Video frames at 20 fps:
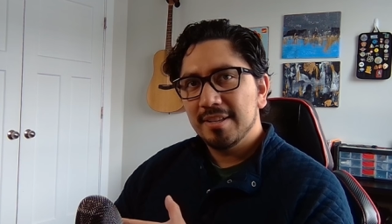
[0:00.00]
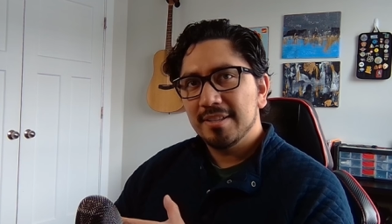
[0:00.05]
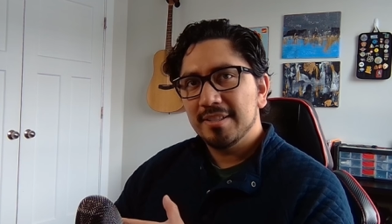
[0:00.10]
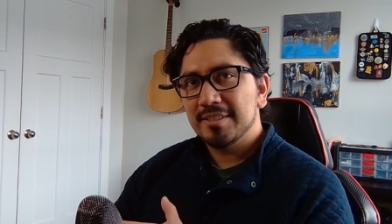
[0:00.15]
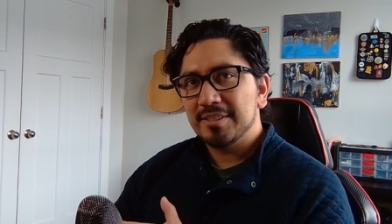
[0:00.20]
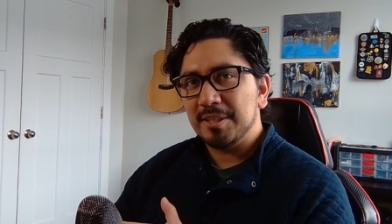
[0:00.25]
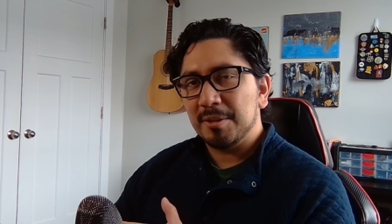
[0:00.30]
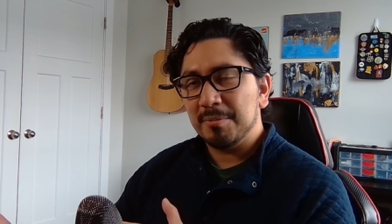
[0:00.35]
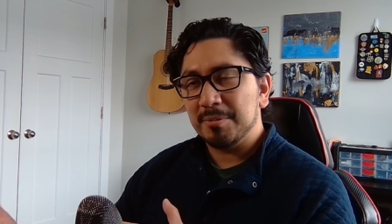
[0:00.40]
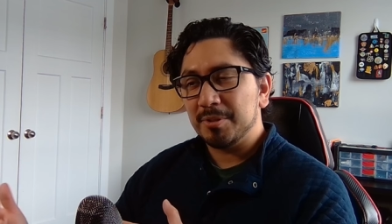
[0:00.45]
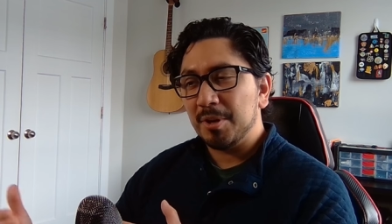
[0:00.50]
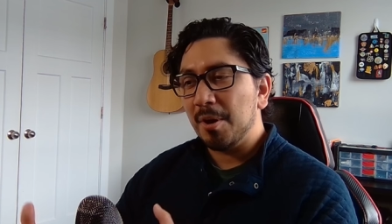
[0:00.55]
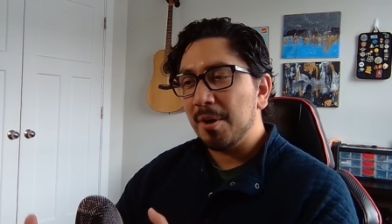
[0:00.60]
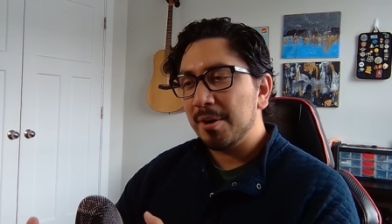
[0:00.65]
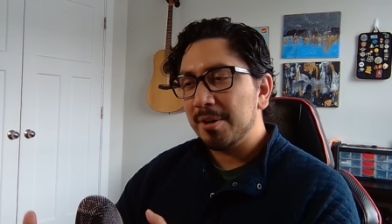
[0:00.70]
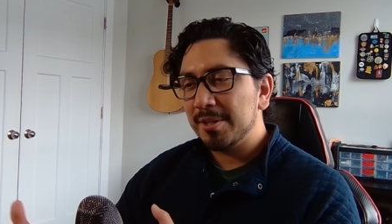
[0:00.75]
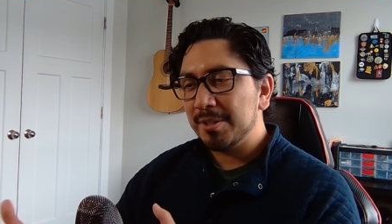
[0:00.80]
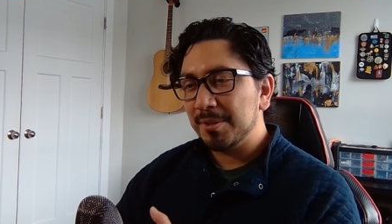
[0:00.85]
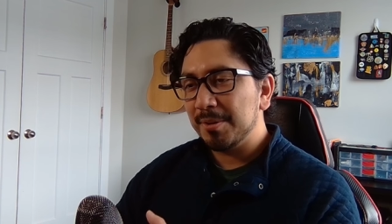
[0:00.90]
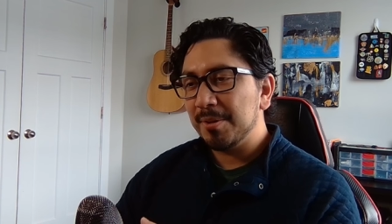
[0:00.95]
so it was
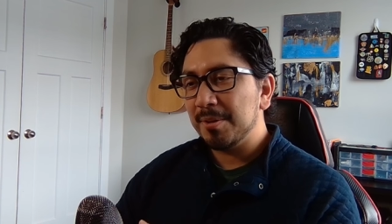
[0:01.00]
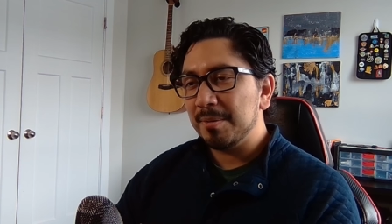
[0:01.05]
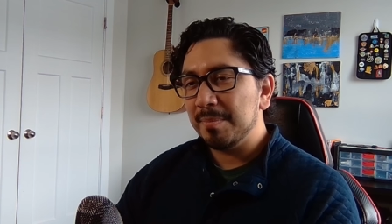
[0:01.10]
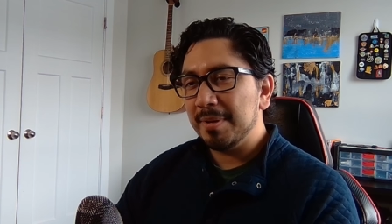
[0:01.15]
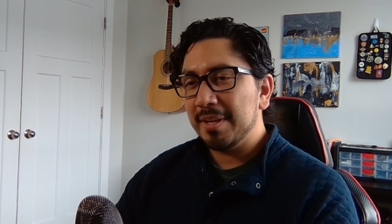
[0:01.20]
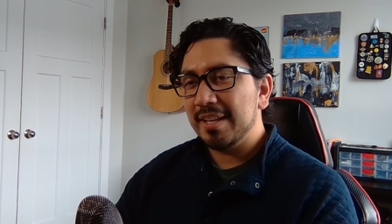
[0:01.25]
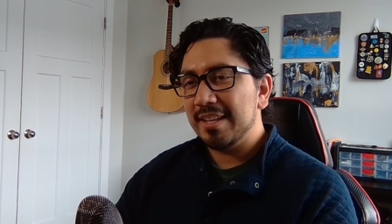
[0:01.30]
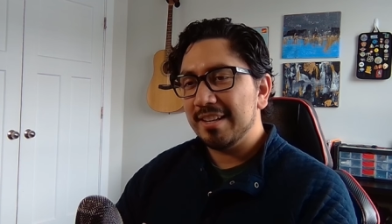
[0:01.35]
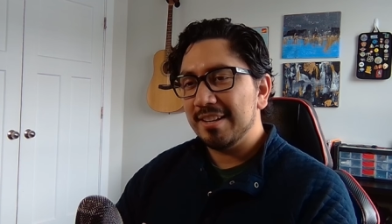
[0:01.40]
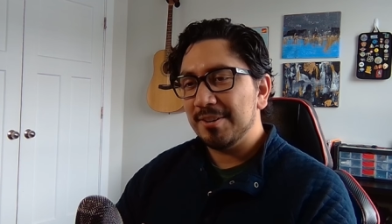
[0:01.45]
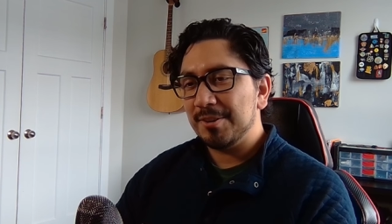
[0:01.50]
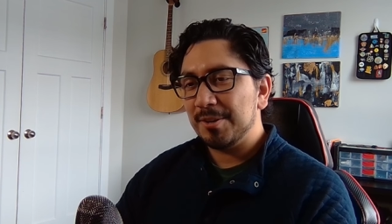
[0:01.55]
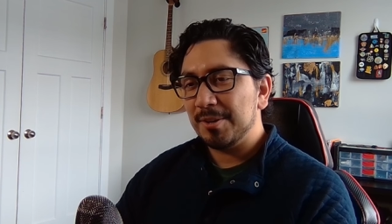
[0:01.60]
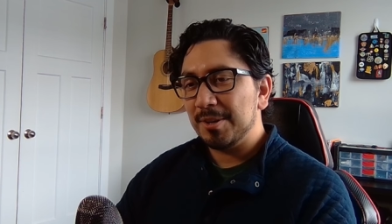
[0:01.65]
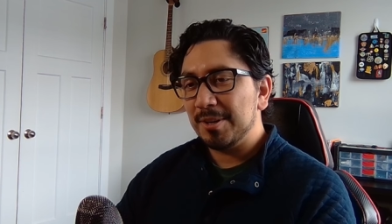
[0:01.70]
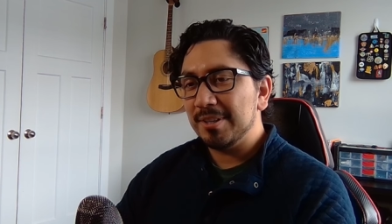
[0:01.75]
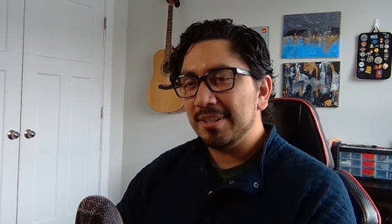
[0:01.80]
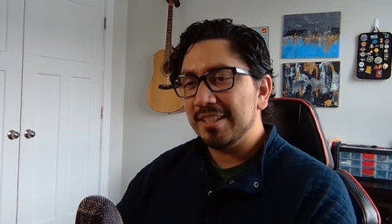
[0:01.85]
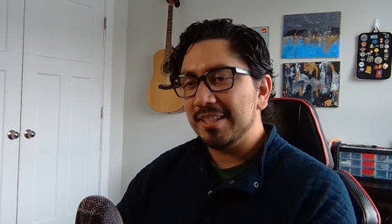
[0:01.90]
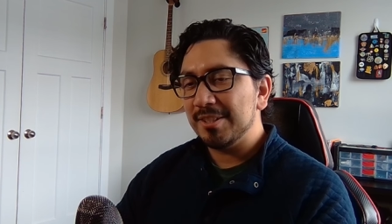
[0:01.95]
hard to go to bed
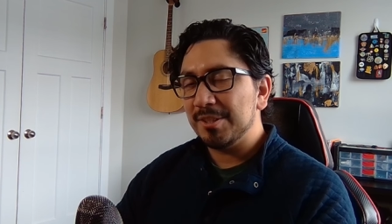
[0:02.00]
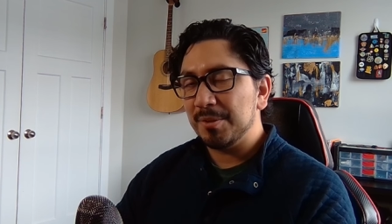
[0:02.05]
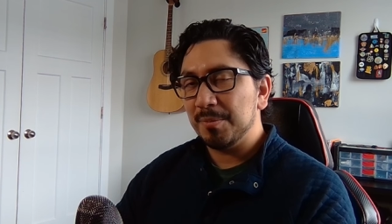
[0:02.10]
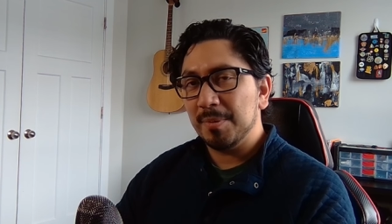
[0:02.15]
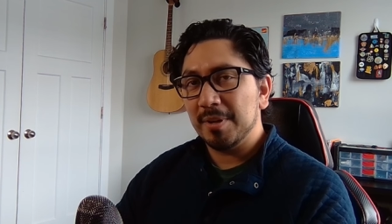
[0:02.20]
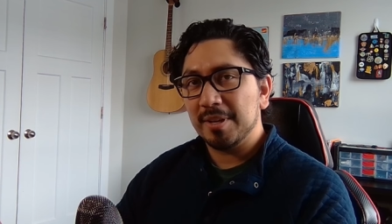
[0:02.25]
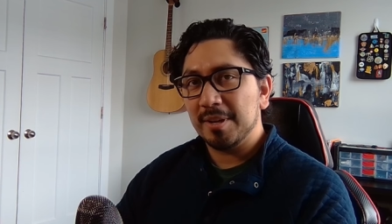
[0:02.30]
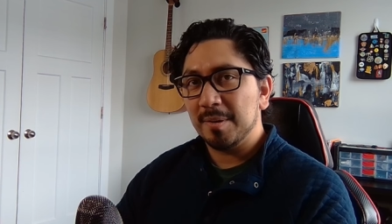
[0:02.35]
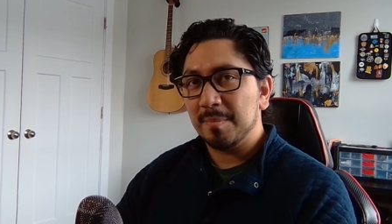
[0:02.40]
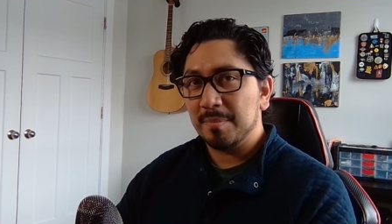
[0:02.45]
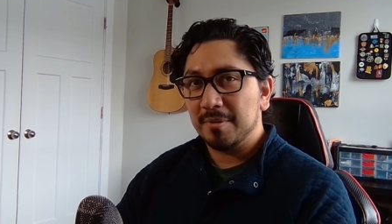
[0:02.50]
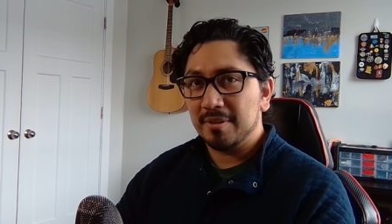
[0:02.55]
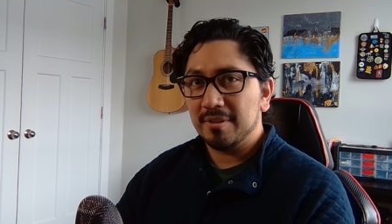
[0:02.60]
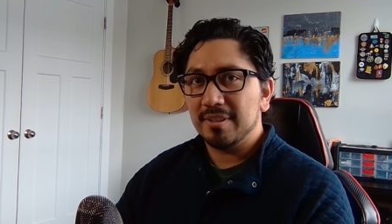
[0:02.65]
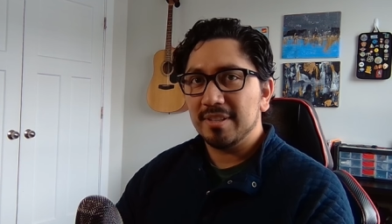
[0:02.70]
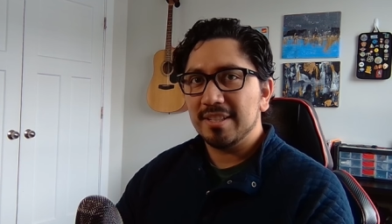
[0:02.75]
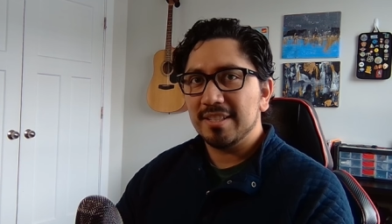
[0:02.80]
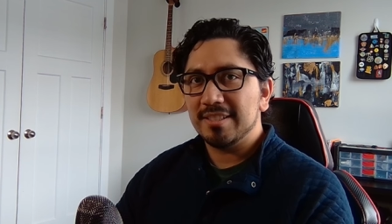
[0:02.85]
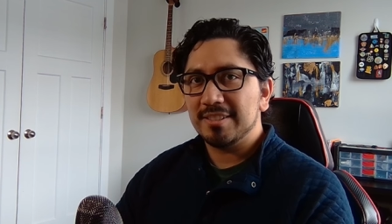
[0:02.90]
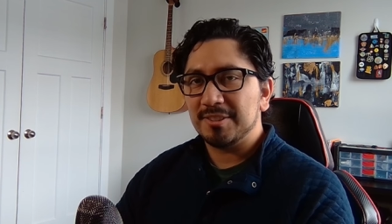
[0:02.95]
early to wake up early.